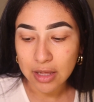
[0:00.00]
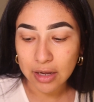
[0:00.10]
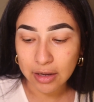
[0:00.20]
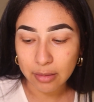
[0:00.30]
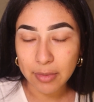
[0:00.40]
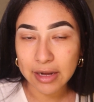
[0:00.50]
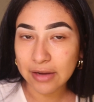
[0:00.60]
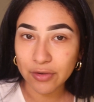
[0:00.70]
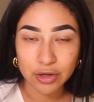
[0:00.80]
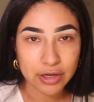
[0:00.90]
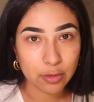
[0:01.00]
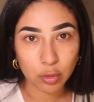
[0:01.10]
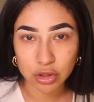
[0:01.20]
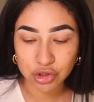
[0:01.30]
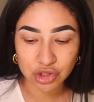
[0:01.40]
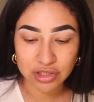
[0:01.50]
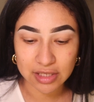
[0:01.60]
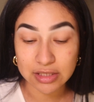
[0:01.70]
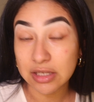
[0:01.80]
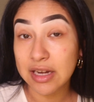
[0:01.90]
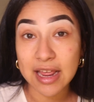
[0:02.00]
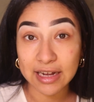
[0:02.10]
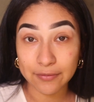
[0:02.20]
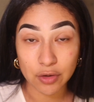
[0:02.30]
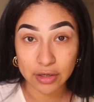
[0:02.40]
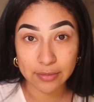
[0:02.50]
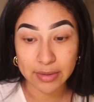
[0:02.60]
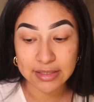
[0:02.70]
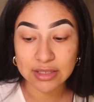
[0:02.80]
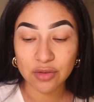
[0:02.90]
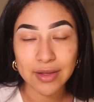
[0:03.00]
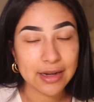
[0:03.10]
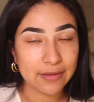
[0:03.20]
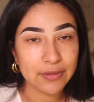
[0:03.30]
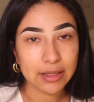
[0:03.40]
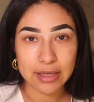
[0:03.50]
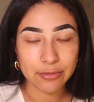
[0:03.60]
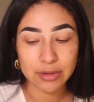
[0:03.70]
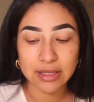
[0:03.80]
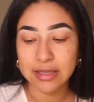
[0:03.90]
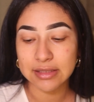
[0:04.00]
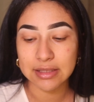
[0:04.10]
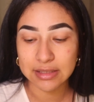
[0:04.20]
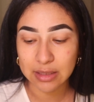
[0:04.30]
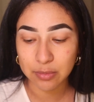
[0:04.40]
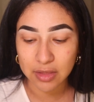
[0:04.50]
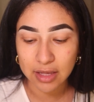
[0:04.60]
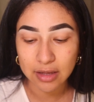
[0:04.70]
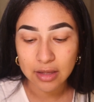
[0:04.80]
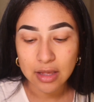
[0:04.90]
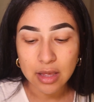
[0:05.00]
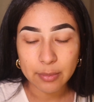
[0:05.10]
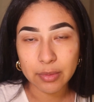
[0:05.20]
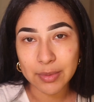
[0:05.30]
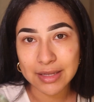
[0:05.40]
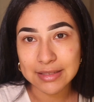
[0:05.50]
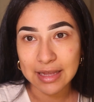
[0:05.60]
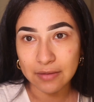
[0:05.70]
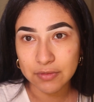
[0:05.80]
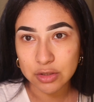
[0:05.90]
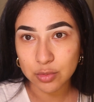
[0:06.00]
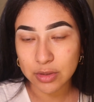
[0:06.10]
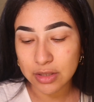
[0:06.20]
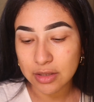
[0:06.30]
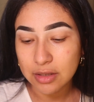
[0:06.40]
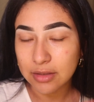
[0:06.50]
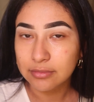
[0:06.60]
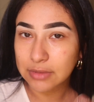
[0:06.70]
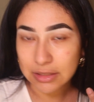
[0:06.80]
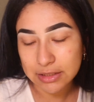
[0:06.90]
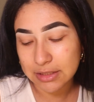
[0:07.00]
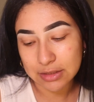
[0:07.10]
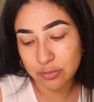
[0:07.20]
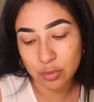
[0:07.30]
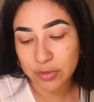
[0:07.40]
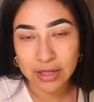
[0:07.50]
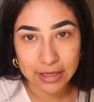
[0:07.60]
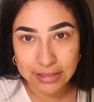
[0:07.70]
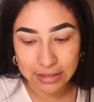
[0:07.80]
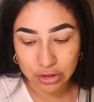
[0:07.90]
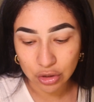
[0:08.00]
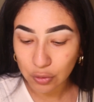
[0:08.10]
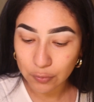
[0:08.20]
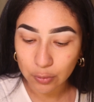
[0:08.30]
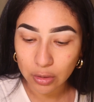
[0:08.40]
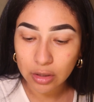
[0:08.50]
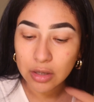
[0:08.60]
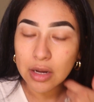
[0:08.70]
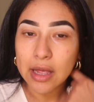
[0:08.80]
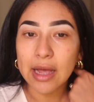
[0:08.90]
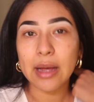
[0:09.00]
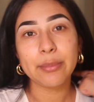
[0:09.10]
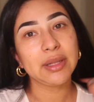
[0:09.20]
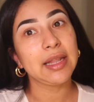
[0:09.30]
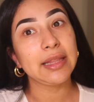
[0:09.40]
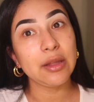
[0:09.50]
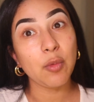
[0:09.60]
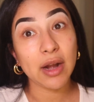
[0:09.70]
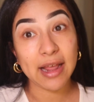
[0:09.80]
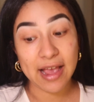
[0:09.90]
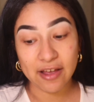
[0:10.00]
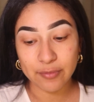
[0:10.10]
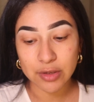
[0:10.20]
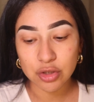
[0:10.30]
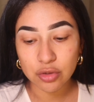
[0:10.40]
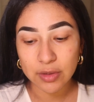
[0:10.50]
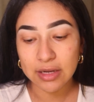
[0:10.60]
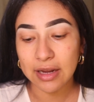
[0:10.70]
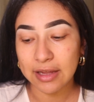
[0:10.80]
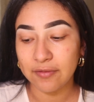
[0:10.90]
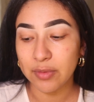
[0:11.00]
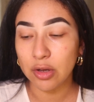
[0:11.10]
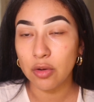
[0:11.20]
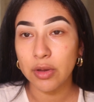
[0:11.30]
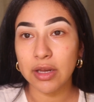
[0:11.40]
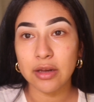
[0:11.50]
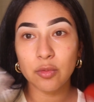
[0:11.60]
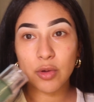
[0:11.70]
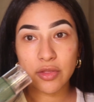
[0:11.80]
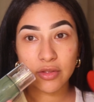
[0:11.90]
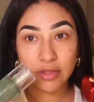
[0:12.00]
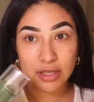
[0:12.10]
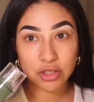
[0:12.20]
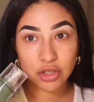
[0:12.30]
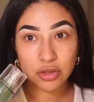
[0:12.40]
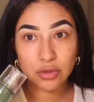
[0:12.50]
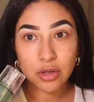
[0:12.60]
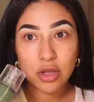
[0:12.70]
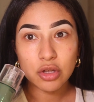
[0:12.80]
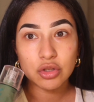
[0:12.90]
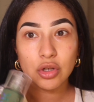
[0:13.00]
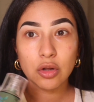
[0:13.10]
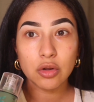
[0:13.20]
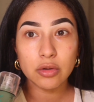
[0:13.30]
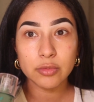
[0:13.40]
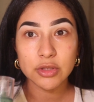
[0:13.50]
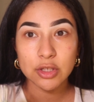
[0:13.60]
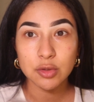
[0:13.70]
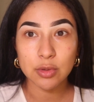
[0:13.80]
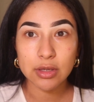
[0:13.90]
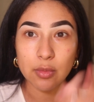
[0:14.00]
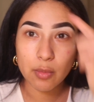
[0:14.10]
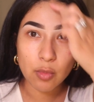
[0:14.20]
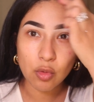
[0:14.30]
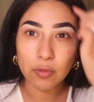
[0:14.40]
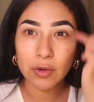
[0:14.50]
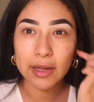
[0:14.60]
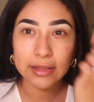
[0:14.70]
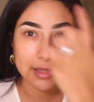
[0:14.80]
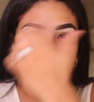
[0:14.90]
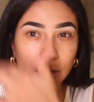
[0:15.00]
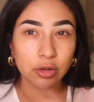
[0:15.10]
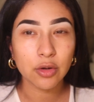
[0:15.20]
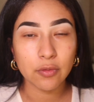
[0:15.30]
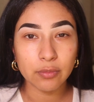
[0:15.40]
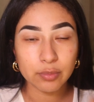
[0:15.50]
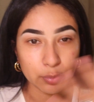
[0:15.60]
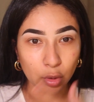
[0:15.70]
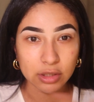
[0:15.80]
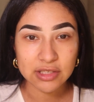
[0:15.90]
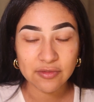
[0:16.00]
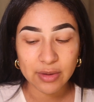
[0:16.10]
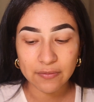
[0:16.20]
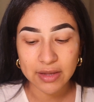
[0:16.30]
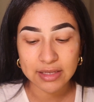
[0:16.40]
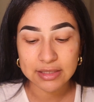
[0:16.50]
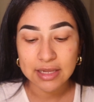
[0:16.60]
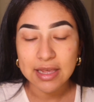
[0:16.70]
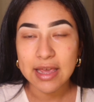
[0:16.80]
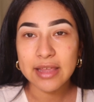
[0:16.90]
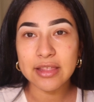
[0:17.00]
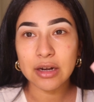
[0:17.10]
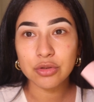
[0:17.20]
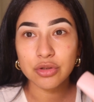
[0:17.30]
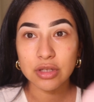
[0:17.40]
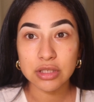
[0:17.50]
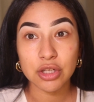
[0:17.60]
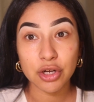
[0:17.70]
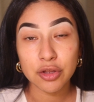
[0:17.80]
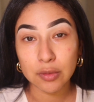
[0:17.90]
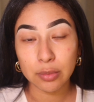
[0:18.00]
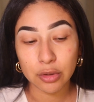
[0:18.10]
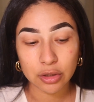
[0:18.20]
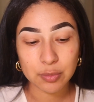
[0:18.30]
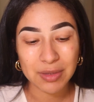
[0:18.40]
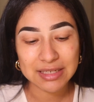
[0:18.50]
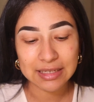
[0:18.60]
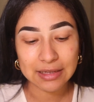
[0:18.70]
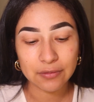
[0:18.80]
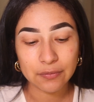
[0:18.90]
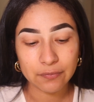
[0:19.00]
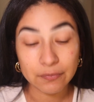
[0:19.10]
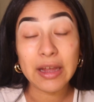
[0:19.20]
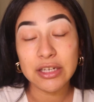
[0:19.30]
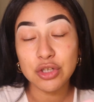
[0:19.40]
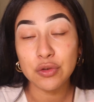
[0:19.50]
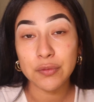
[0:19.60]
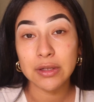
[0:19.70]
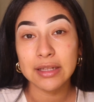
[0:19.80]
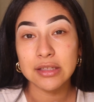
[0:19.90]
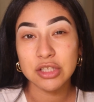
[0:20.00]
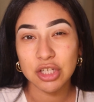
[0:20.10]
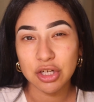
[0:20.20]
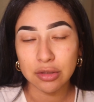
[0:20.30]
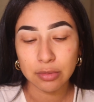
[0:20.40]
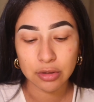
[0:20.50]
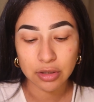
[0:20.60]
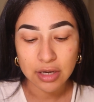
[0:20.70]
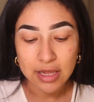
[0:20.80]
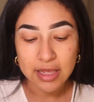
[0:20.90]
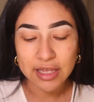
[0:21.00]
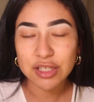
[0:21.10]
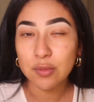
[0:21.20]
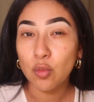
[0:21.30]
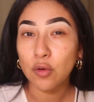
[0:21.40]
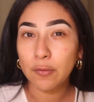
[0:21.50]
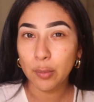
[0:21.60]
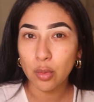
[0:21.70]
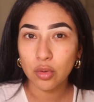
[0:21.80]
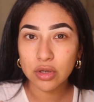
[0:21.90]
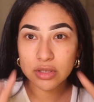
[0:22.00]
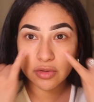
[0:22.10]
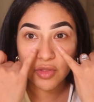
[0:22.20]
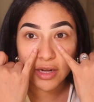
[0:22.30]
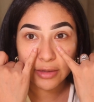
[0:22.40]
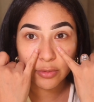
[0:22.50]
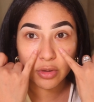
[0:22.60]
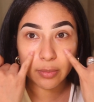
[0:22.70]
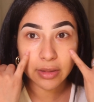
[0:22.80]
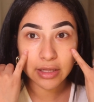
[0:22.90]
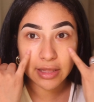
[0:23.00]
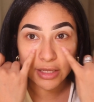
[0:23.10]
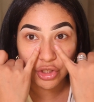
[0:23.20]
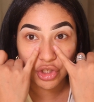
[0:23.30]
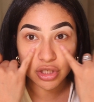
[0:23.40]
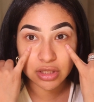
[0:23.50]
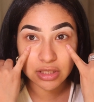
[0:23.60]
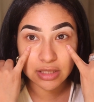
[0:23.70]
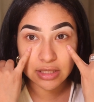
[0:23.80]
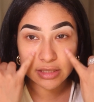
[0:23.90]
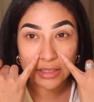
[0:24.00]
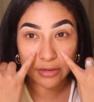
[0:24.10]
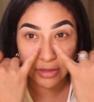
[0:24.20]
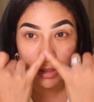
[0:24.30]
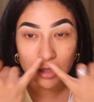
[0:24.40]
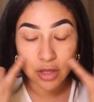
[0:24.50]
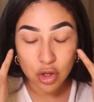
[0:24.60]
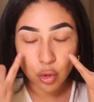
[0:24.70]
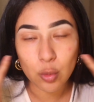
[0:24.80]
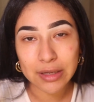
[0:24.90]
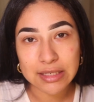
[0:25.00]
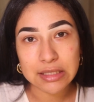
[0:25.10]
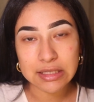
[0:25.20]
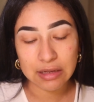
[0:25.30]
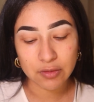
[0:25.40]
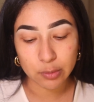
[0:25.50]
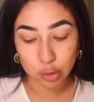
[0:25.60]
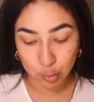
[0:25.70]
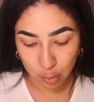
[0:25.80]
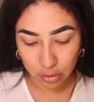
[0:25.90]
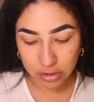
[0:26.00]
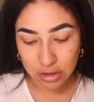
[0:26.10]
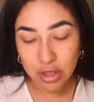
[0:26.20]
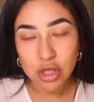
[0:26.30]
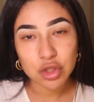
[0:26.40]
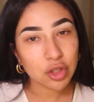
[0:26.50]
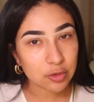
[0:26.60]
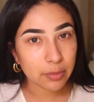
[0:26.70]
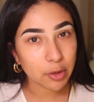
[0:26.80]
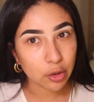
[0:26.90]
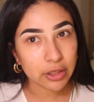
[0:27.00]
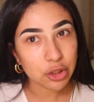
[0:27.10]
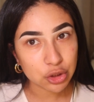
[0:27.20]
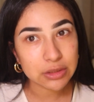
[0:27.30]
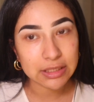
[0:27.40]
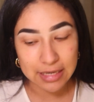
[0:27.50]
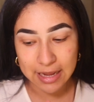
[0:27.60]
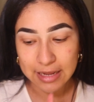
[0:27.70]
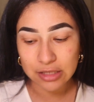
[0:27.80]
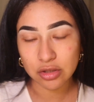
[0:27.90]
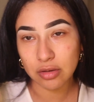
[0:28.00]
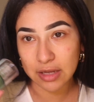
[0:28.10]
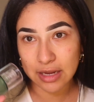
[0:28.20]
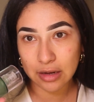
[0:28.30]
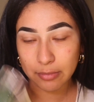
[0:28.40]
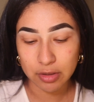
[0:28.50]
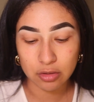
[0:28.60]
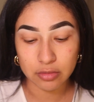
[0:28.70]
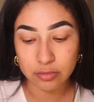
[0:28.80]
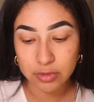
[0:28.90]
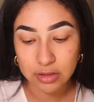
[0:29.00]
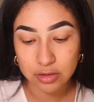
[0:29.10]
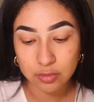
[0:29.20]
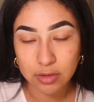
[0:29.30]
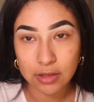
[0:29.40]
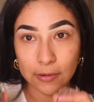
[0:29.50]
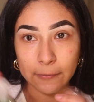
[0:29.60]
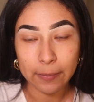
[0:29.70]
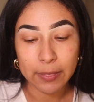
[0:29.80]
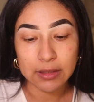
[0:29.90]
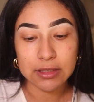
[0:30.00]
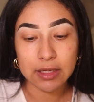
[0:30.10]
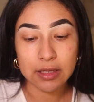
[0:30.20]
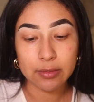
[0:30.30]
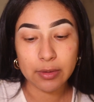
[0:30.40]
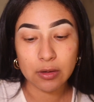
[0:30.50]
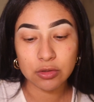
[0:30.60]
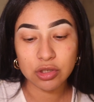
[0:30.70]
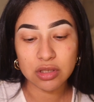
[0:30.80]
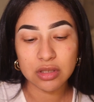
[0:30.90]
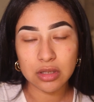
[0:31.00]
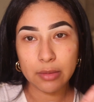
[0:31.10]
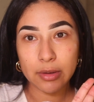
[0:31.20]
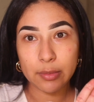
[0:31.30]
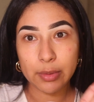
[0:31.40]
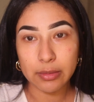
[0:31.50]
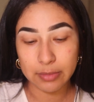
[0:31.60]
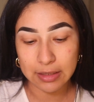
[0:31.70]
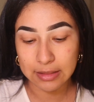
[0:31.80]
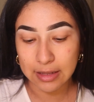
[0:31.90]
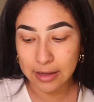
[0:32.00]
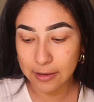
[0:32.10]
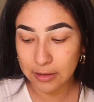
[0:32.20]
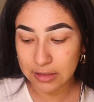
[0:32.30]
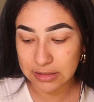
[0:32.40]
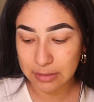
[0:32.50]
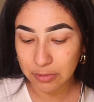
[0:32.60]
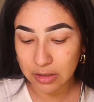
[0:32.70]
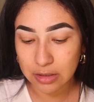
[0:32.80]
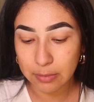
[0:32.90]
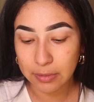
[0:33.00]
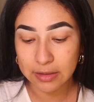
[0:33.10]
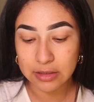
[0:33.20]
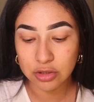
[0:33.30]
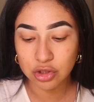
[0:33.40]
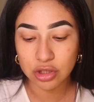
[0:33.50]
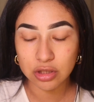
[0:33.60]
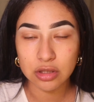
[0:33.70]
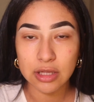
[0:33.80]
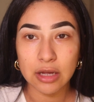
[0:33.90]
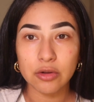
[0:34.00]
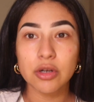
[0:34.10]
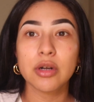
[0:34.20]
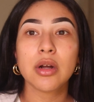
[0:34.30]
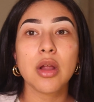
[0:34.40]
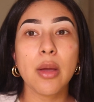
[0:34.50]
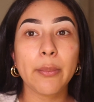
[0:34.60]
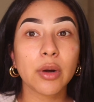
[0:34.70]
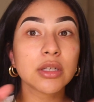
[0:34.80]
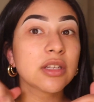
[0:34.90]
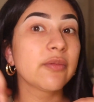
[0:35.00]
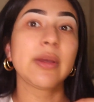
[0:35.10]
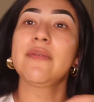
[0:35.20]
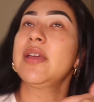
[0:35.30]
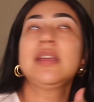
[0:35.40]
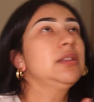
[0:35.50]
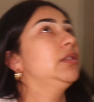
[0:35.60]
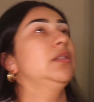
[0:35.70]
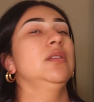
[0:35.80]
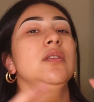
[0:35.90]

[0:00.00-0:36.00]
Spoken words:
And I've heard it works just as good, and I've got it myself, and I feel like it really is the same thing. But because I have this one, that's the one that I tend to go for. But lately what I have been doing, I've been going in with these two. So I'll go in with this one more for like the outer parts of my face, and then I'll do the Secure the Blur because I do feel like the Secure the Blur is more for pores. Then I will apply that just in this area where I tend to have the most pores. So that's what I'm going to go ahead and do today. So again, I'm going to go in with this one, taking just about a pump like that, because I'm going to apply this just on the outer parts of my face.